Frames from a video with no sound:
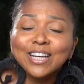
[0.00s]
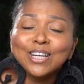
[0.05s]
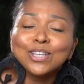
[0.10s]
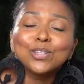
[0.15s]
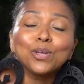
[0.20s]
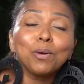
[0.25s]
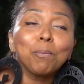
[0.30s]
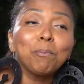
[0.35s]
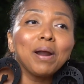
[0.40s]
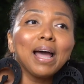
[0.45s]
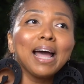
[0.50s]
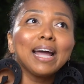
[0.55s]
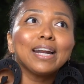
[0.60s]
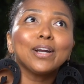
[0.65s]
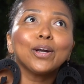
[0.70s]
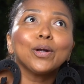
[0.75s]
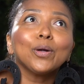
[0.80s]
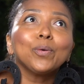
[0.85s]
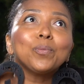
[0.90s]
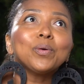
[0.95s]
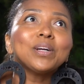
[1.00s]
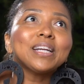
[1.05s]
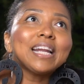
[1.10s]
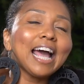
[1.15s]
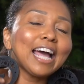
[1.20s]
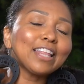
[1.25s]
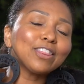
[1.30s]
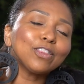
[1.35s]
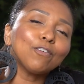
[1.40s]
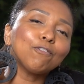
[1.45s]
So Brad Irwin
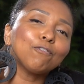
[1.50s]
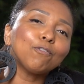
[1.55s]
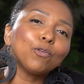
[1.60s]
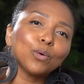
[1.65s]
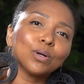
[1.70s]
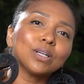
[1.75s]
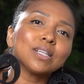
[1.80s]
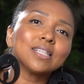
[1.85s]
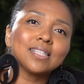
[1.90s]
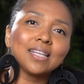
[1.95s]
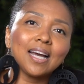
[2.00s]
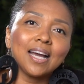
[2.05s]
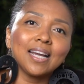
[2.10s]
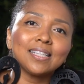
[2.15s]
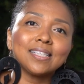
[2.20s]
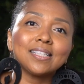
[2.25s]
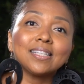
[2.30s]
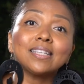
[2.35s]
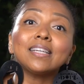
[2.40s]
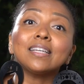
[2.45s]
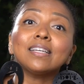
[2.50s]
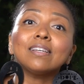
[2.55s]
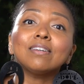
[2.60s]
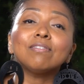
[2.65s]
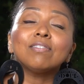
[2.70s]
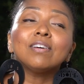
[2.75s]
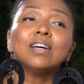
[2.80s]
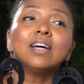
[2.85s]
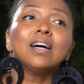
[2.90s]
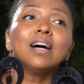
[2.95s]
had the foresight to
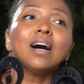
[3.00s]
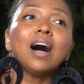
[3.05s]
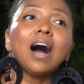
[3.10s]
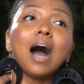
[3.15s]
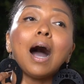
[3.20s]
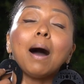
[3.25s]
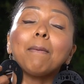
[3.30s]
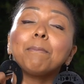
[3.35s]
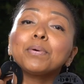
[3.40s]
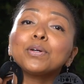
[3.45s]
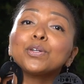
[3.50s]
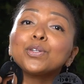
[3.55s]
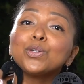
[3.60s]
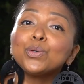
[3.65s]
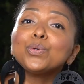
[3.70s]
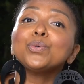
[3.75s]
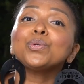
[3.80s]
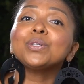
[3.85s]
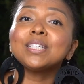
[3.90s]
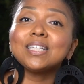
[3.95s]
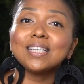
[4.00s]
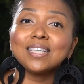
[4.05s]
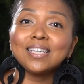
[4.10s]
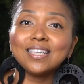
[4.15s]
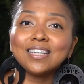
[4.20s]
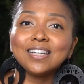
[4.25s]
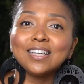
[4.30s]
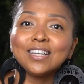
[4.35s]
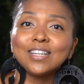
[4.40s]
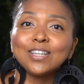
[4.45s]
give
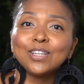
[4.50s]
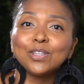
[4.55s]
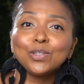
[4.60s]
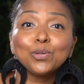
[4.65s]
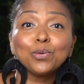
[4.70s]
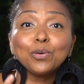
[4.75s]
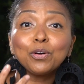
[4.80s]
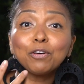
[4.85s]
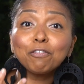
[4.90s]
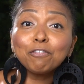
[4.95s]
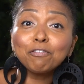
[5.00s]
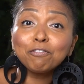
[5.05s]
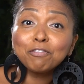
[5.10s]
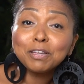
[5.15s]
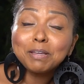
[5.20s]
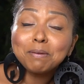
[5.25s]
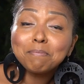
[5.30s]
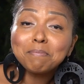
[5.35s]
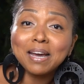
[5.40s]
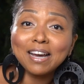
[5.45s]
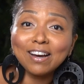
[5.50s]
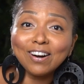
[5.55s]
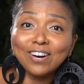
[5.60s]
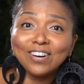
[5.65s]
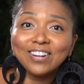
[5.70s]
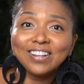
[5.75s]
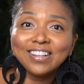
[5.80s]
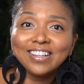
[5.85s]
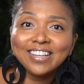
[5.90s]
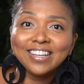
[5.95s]
opportunity to a female.